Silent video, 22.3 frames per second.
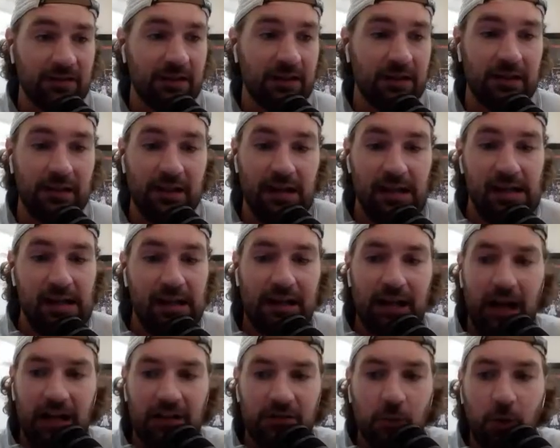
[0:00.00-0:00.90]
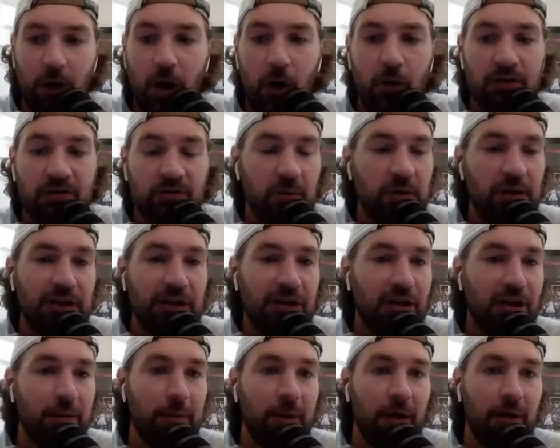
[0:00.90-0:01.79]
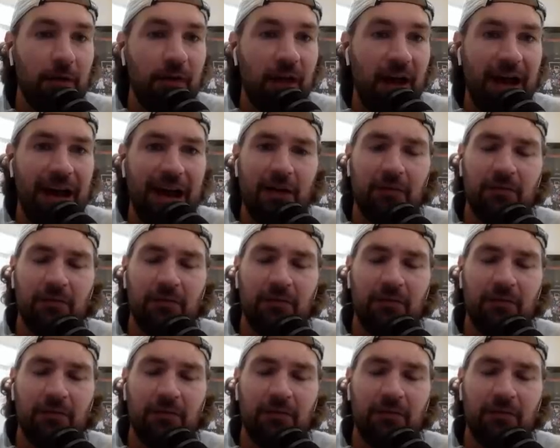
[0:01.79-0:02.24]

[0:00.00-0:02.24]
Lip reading: And guys were always really good about that.